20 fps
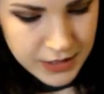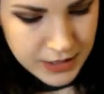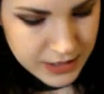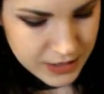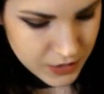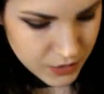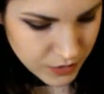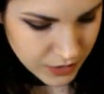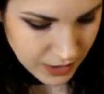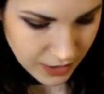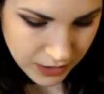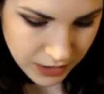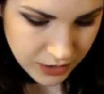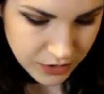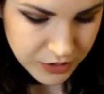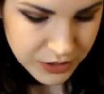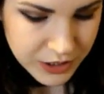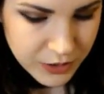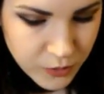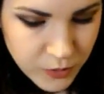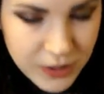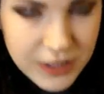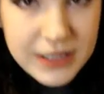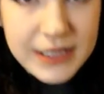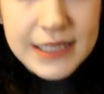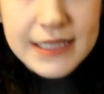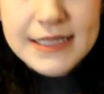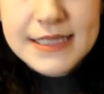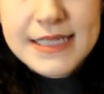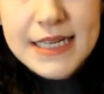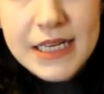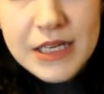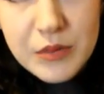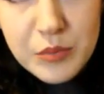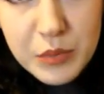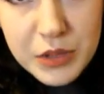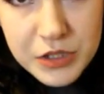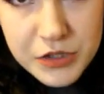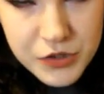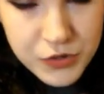That's okay, I only want like
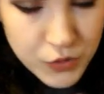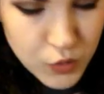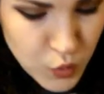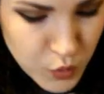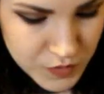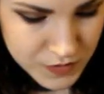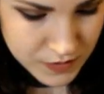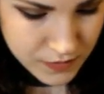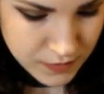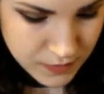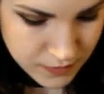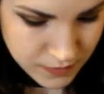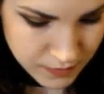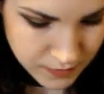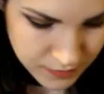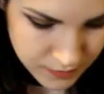10 mushrooms.